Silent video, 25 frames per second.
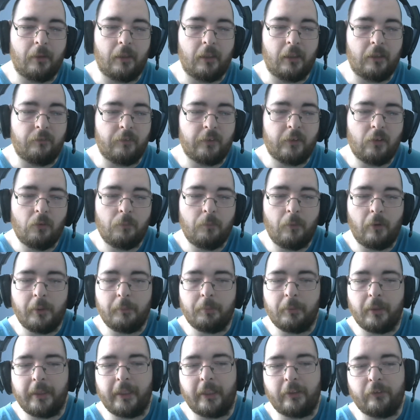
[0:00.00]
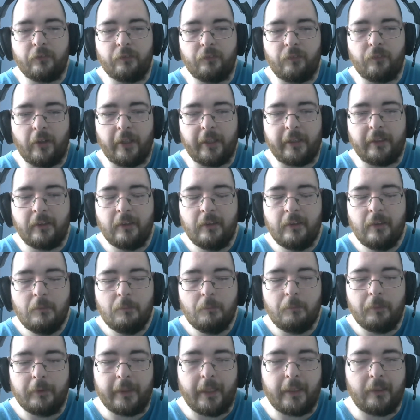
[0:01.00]
If it got multiplayer, that's fine,
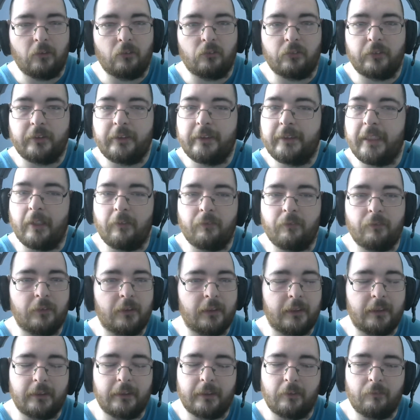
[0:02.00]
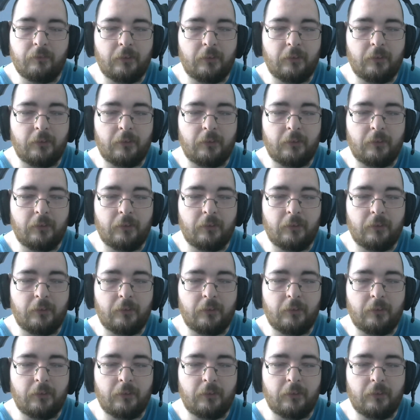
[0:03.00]
but that looked definitely